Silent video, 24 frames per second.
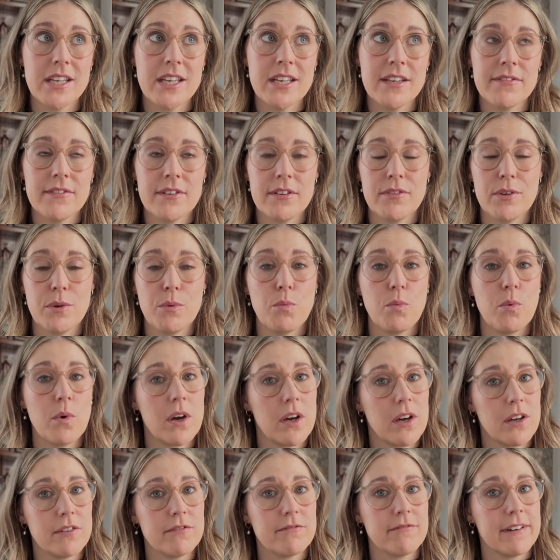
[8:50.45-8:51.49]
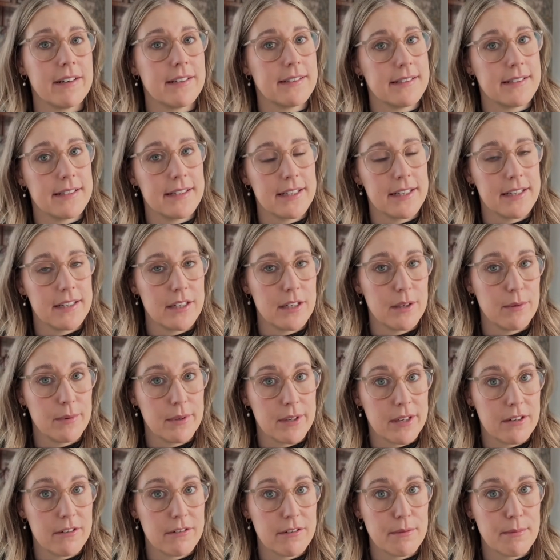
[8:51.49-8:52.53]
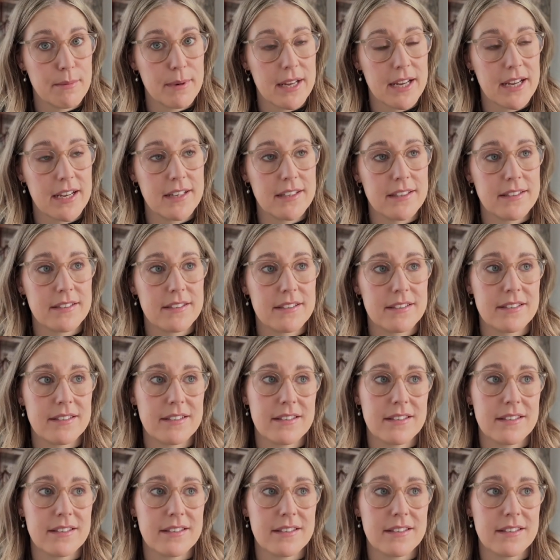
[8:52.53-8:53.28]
even if you weren't renting and you were going to replace,